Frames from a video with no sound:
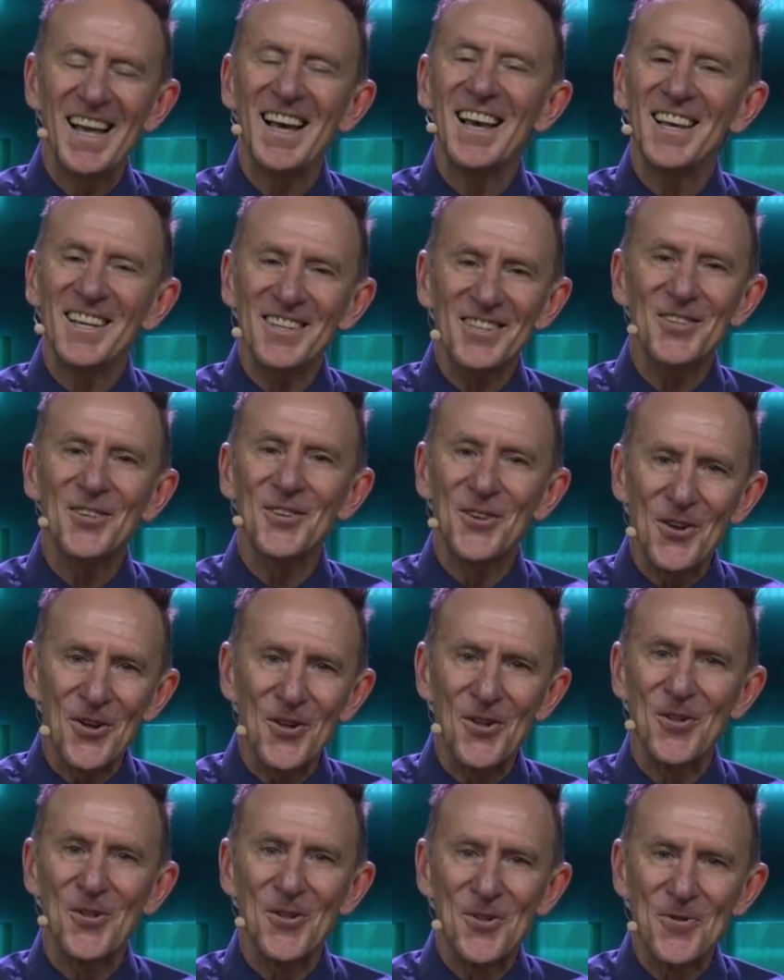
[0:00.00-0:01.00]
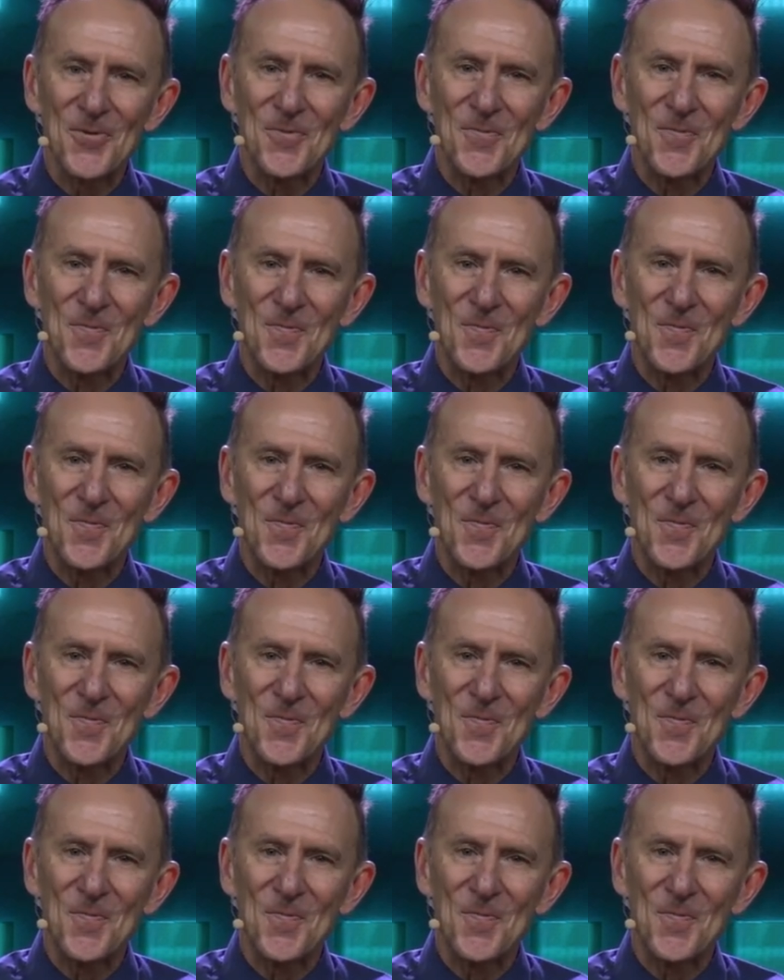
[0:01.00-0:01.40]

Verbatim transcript: a little girl.